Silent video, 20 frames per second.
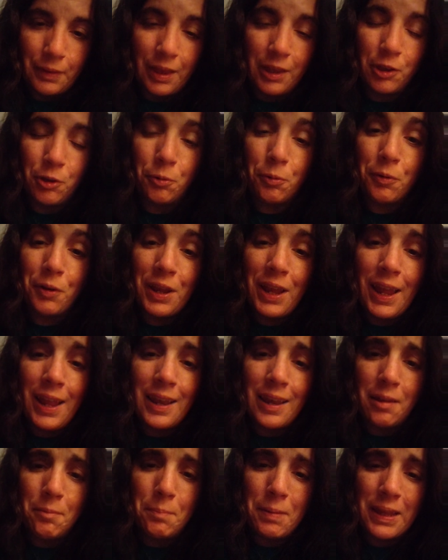and create
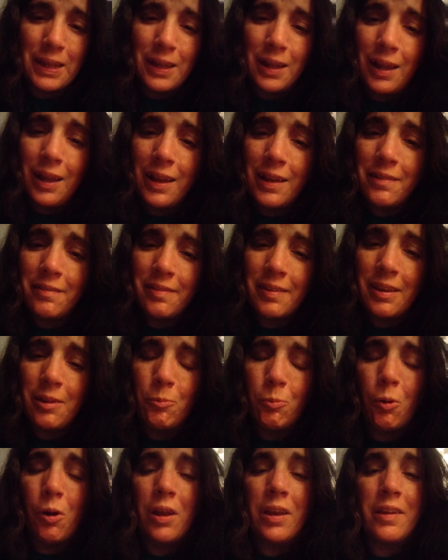it because he
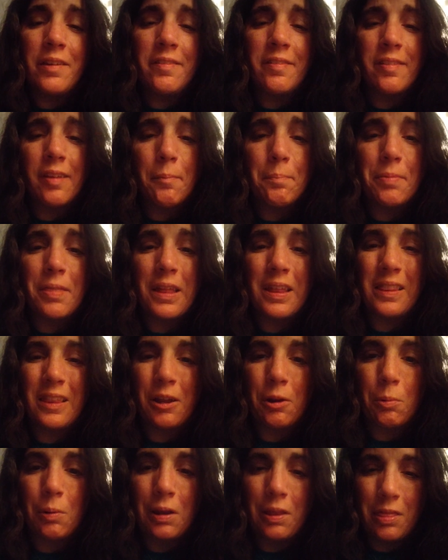wanted something
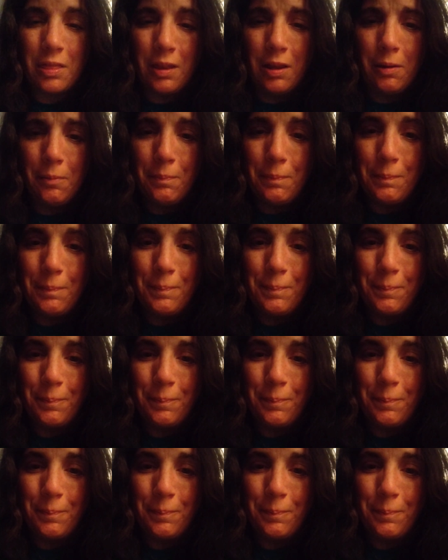there with him.